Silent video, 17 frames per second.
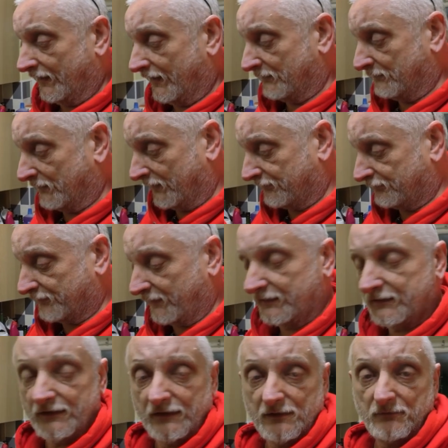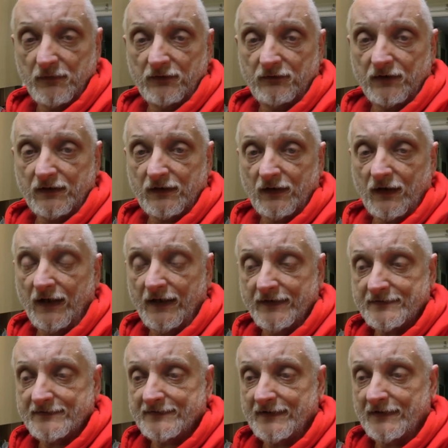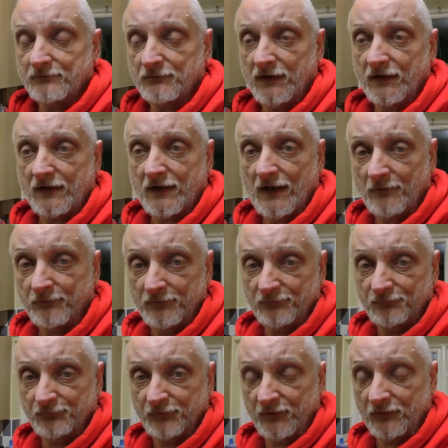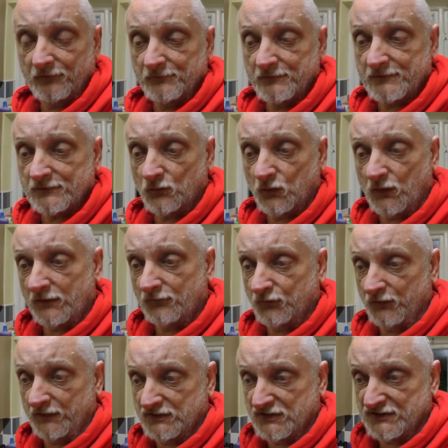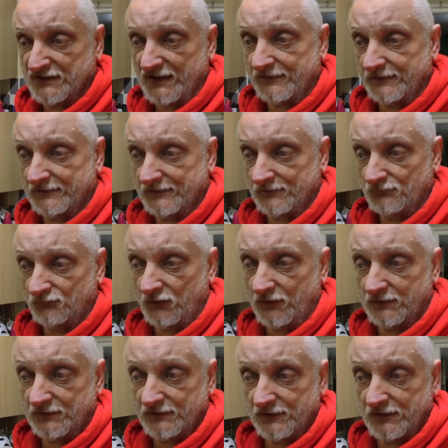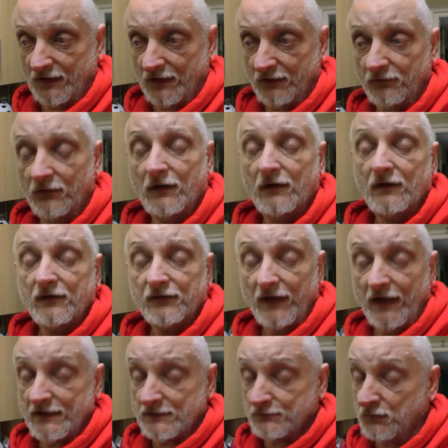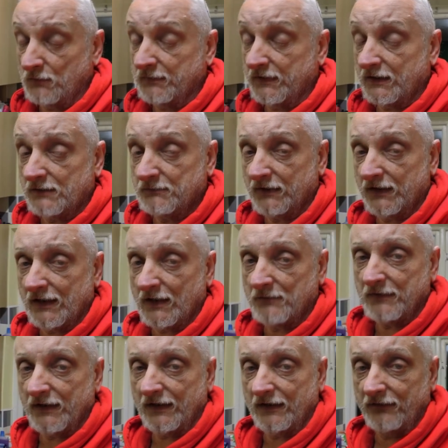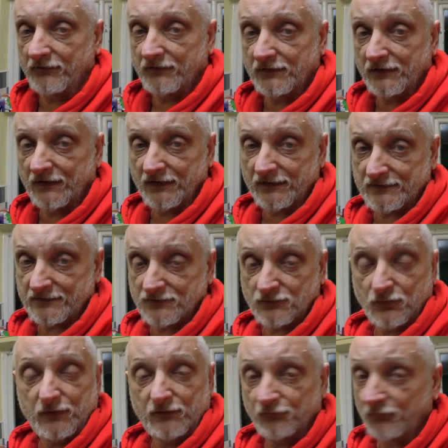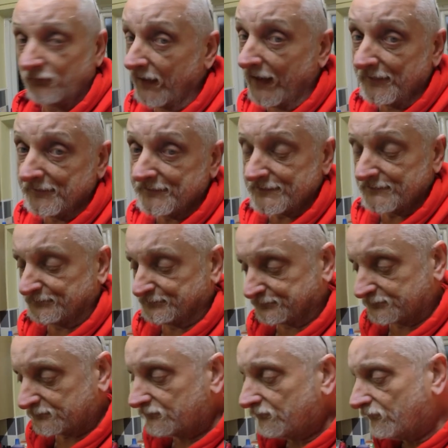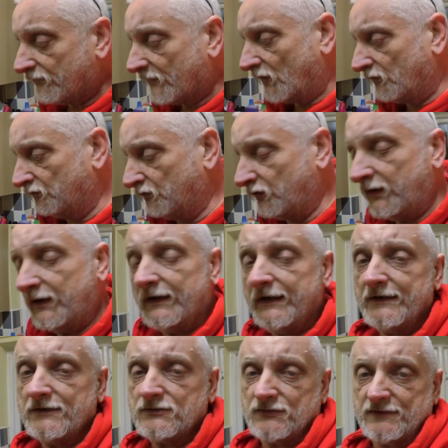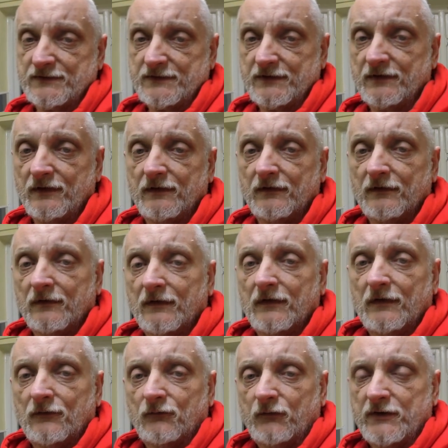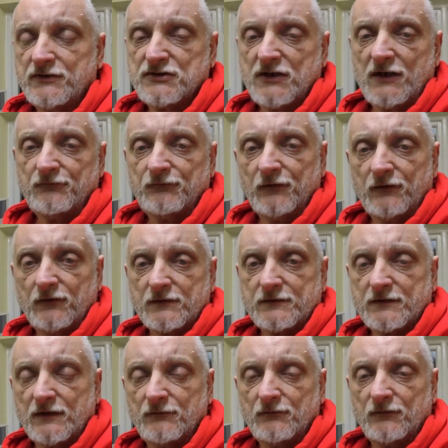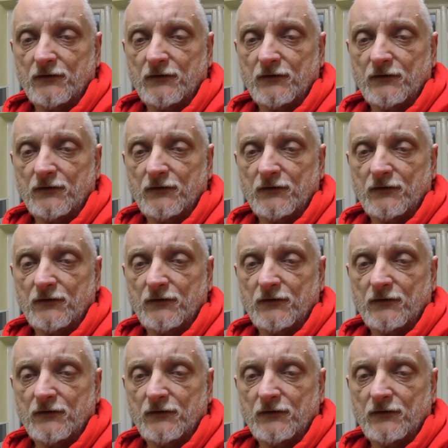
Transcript: my friend in America, has sent me a couple of films, one of which is edited and ready to go. That's probably going to be coming out in the next 24 hours. Really interesting, where Jeff looks at